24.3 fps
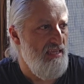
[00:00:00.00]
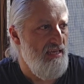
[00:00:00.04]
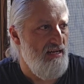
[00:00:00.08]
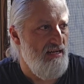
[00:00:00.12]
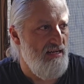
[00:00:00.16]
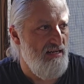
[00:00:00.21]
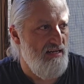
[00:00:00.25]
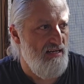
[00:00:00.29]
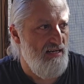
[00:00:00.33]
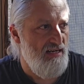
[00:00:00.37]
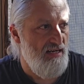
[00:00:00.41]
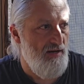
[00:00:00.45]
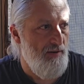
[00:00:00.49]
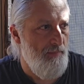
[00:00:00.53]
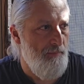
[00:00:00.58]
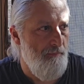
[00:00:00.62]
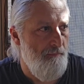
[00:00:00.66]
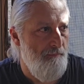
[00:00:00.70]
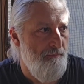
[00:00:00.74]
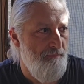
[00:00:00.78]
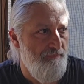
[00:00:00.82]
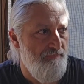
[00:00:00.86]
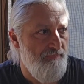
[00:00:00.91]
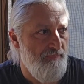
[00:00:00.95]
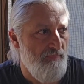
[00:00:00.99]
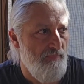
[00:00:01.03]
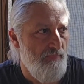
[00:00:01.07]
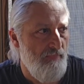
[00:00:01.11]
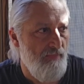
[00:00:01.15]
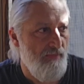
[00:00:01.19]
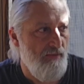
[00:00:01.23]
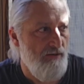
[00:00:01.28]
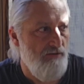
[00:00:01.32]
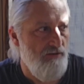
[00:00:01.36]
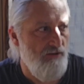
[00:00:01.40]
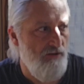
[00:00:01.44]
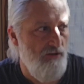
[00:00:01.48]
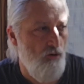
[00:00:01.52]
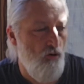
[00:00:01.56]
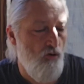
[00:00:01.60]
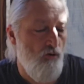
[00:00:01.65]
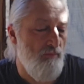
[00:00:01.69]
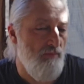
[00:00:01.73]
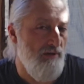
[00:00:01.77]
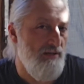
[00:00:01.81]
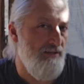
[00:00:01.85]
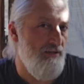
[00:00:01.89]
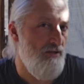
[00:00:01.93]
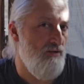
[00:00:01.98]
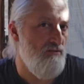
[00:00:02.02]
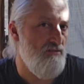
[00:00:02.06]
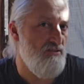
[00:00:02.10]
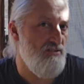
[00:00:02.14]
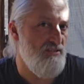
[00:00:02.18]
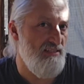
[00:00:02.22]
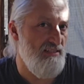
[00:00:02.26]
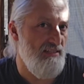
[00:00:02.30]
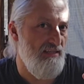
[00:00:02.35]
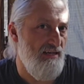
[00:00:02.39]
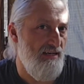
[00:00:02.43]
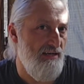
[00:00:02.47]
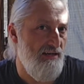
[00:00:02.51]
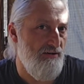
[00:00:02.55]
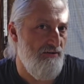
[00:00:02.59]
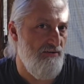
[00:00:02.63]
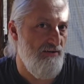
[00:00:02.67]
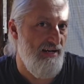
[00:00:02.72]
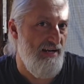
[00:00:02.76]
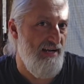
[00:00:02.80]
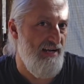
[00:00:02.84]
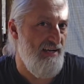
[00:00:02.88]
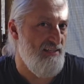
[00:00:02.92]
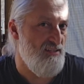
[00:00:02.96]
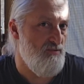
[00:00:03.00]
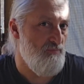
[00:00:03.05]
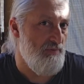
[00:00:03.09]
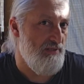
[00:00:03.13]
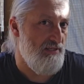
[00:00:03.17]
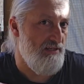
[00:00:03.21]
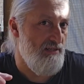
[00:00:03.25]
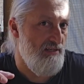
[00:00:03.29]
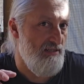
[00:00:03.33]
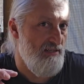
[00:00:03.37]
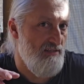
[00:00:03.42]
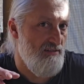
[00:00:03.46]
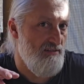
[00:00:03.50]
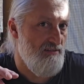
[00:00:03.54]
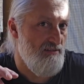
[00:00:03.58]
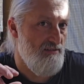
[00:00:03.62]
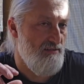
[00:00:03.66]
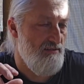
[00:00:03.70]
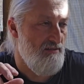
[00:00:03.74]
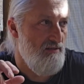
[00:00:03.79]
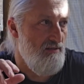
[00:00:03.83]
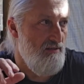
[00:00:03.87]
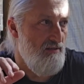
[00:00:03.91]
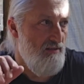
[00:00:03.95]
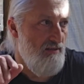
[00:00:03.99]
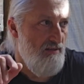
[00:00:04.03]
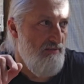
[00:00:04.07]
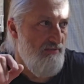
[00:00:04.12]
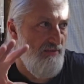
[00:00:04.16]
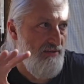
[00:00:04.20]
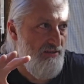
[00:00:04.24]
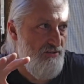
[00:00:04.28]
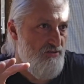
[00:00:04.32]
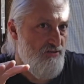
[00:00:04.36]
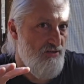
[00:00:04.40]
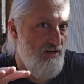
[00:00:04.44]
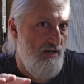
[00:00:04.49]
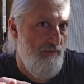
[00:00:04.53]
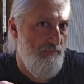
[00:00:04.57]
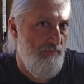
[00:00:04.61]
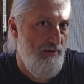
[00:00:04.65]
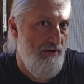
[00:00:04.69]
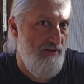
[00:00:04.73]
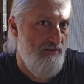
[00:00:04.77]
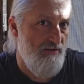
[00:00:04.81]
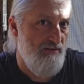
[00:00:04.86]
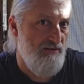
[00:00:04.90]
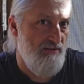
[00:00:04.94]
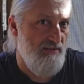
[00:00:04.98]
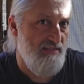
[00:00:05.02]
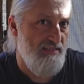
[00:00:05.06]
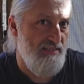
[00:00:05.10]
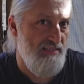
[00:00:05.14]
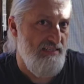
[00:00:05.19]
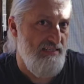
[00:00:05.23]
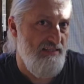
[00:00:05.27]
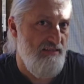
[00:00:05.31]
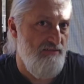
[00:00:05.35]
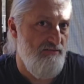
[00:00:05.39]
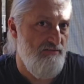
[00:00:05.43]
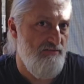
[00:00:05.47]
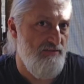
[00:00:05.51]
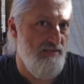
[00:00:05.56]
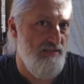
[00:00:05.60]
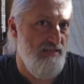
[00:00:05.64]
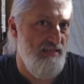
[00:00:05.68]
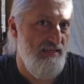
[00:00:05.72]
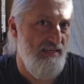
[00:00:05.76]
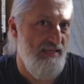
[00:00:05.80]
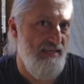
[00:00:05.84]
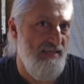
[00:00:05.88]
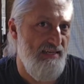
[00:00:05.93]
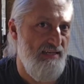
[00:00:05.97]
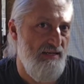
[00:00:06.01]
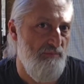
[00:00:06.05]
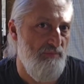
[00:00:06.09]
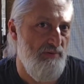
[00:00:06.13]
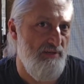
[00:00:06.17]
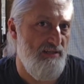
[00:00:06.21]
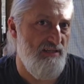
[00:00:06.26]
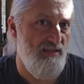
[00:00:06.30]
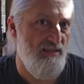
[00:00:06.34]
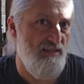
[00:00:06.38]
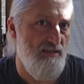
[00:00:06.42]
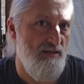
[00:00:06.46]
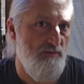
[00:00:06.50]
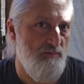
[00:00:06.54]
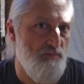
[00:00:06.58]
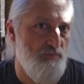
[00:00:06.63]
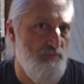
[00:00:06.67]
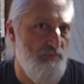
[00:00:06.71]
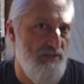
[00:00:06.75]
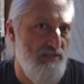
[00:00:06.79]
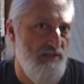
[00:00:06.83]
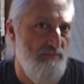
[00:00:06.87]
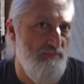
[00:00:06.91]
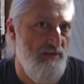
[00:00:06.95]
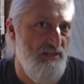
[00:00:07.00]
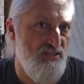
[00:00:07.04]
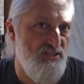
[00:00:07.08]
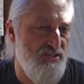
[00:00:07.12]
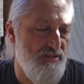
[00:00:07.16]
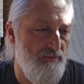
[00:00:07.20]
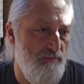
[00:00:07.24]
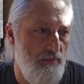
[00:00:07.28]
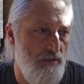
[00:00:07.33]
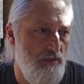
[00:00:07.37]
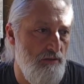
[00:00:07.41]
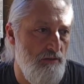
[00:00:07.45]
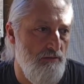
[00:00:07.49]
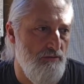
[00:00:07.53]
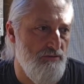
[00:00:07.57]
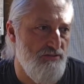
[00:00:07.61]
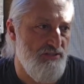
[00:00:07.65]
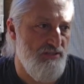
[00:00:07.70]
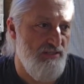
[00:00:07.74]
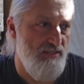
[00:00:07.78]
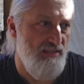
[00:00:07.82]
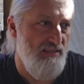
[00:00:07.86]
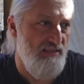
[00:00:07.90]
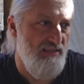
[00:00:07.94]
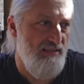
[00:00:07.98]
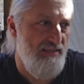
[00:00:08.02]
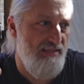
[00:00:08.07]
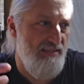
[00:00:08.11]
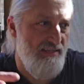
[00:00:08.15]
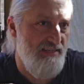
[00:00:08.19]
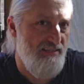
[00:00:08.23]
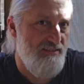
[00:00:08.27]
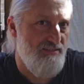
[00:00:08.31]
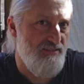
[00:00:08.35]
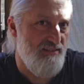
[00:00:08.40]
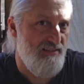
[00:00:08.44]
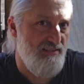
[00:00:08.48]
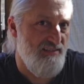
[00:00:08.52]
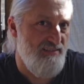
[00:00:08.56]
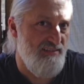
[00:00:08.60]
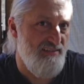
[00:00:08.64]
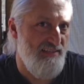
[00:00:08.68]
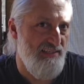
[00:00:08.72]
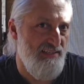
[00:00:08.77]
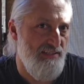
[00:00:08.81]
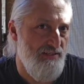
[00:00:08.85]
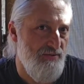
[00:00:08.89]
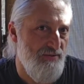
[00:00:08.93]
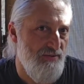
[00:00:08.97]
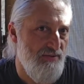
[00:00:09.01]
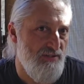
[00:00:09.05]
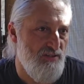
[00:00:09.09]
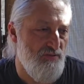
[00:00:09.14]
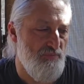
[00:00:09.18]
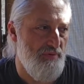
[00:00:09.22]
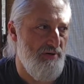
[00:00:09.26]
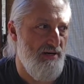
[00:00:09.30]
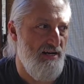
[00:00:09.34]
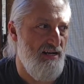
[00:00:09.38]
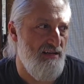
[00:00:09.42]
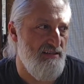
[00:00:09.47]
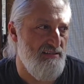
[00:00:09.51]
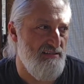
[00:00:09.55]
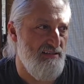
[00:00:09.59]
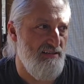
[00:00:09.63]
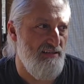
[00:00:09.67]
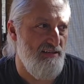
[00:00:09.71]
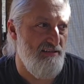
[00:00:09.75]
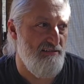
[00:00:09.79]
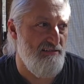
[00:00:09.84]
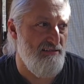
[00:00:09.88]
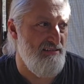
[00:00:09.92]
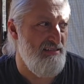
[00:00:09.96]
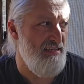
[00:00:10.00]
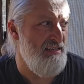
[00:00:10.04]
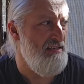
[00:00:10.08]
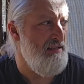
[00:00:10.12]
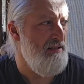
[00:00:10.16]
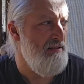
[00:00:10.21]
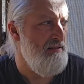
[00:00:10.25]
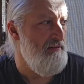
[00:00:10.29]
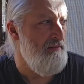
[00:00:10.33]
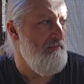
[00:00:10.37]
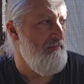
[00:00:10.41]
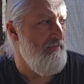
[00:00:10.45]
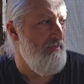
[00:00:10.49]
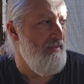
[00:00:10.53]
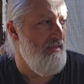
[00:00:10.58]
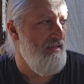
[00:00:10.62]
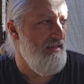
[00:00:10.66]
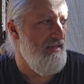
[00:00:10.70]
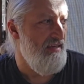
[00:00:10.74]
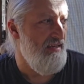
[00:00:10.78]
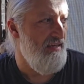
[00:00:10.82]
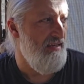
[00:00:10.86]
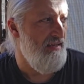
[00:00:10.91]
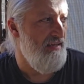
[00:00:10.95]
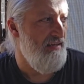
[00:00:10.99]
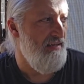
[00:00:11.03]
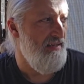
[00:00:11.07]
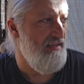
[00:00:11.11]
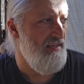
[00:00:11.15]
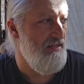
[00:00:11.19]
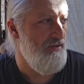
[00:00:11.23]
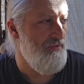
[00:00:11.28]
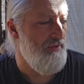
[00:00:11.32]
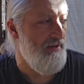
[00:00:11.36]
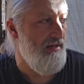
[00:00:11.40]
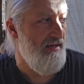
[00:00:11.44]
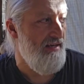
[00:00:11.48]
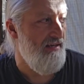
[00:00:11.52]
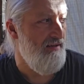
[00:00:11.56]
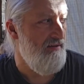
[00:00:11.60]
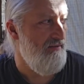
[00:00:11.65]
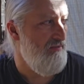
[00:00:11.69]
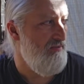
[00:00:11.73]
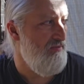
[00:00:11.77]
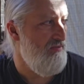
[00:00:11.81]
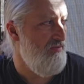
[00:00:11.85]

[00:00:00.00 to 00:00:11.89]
You normally don't see a lot of grass because they drop all their leaves and it becomes pretty much a mulch, and it's a continuous process. And anyway,